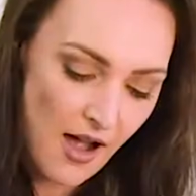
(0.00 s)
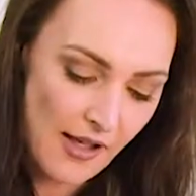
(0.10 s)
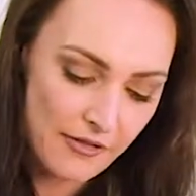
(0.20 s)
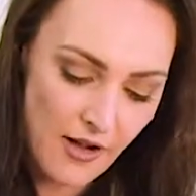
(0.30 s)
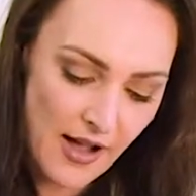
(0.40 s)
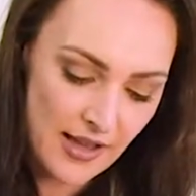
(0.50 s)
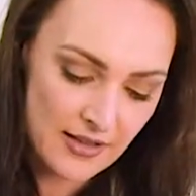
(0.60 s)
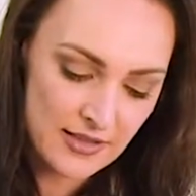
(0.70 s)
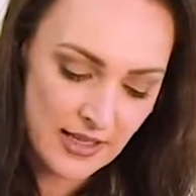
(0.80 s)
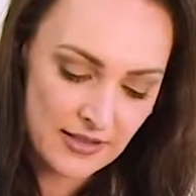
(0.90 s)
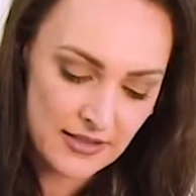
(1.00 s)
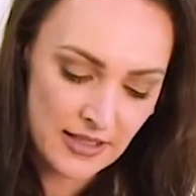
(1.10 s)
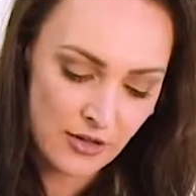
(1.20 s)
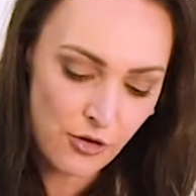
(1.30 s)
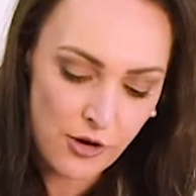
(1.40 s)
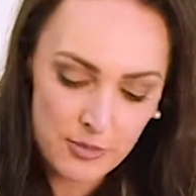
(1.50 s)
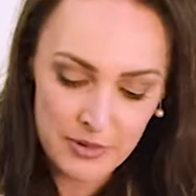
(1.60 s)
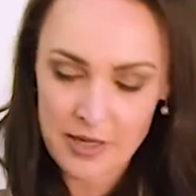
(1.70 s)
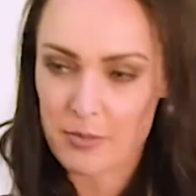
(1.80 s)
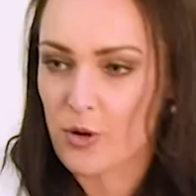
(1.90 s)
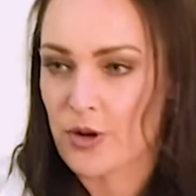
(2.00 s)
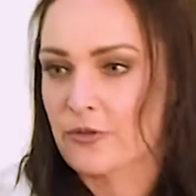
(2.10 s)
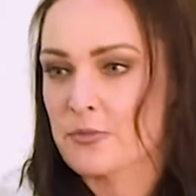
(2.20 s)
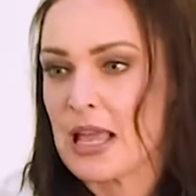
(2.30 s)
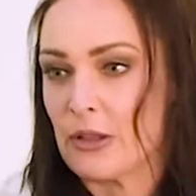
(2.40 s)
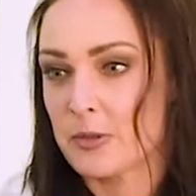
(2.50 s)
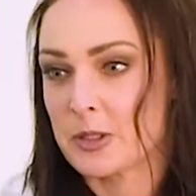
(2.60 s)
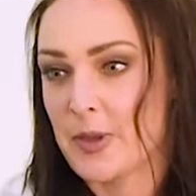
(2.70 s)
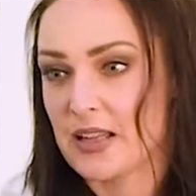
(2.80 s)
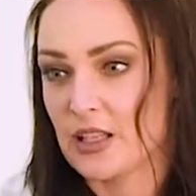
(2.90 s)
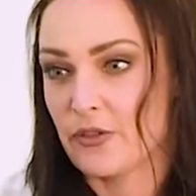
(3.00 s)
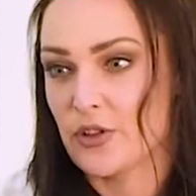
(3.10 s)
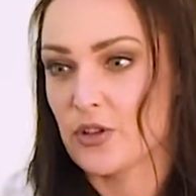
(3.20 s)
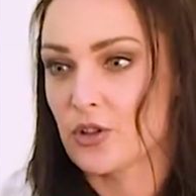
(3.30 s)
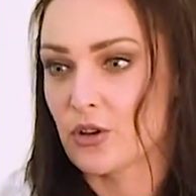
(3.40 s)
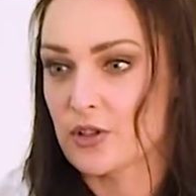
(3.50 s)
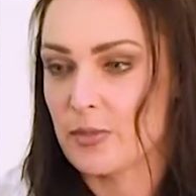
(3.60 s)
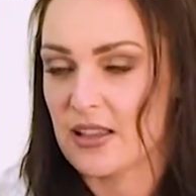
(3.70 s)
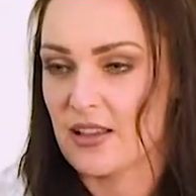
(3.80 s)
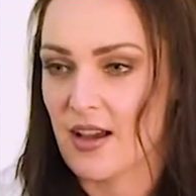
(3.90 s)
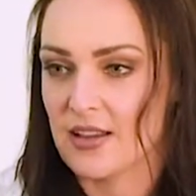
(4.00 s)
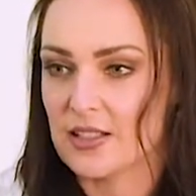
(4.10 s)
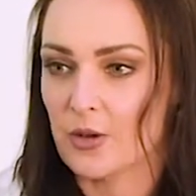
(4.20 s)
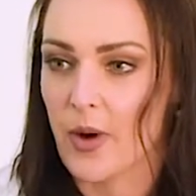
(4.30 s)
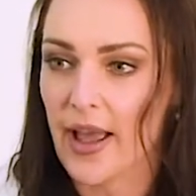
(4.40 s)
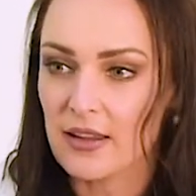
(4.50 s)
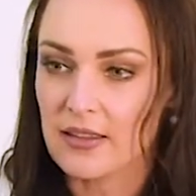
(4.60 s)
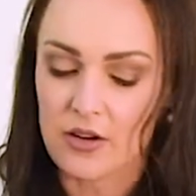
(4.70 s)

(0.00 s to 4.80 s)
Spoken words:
I find it's incredibly important from a health perspective for your dog to be the ideal weight.